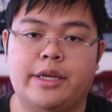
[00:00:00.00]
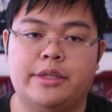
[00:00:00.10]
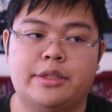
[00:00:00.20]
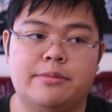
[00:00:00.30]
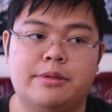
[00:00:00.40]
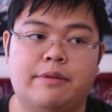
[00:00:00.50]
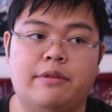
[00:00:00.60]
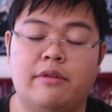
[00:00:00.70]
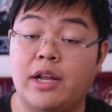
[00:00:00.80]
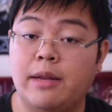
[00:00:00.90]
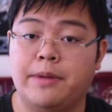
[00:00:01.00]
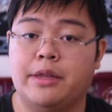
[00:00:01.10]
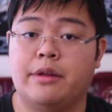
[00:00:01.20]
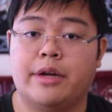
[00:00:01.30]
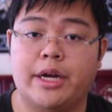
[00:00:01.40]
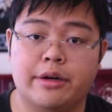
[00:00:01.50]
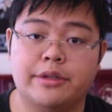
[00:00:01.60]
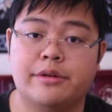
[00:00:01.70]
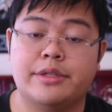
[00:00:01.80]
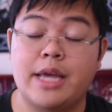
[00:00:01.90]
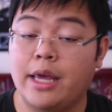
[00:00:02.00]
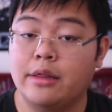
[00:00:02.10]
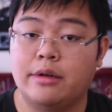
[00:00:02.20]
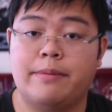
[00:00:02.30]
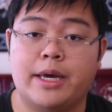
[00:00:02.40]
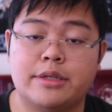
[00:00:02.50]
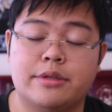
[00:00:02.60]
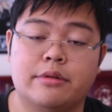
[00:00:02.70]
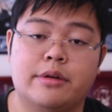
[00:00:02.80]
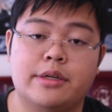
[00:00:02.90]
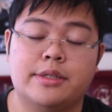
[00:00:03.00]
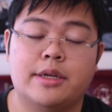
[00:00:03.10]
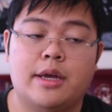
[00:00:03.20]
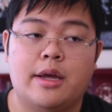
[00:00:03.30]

in terms of developing their characters and their backstories,